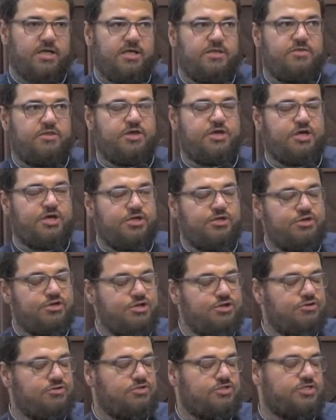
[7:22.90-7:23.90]
The good
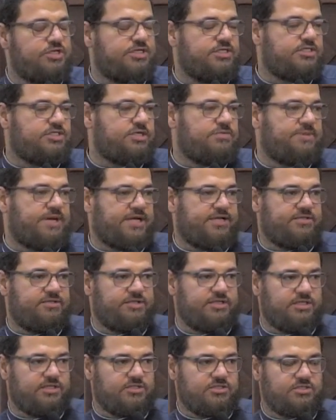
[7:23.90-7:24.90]
news is about
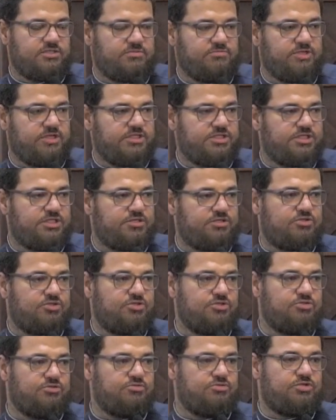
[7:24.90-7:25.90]
this, I'm not here
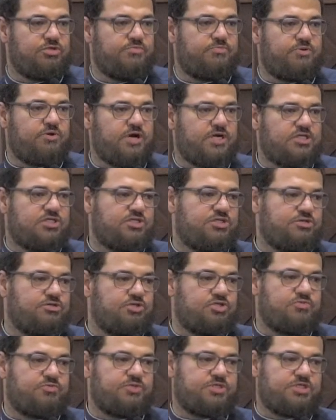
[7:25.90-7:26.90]
to depress you,
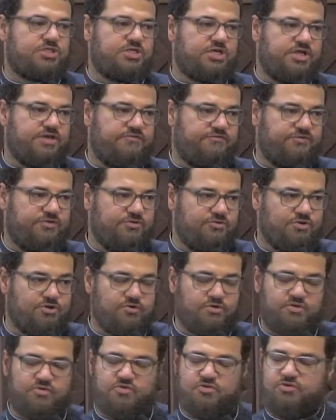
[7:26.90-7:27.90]
especially if you're
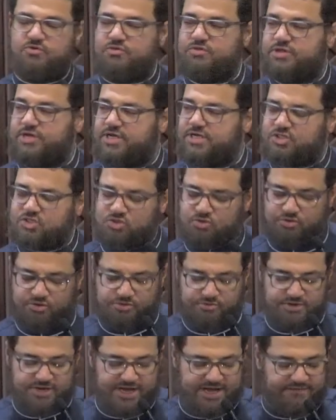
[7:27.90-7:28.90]
going through this or
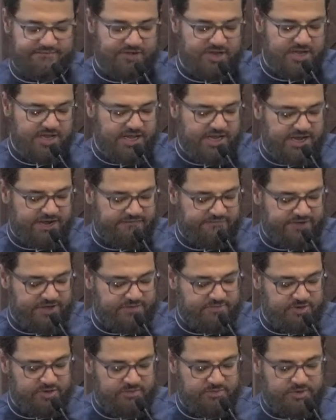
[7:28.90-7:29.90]
you have a
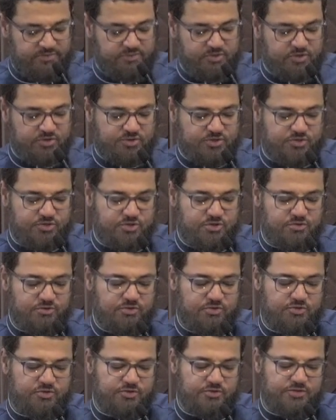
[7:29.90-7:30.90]
family member going
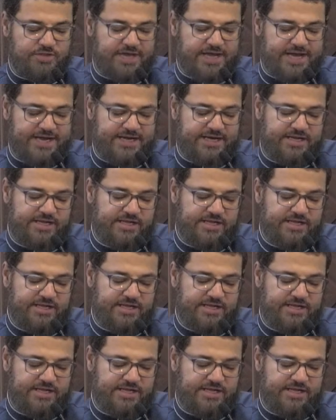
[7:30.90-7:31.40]
through that.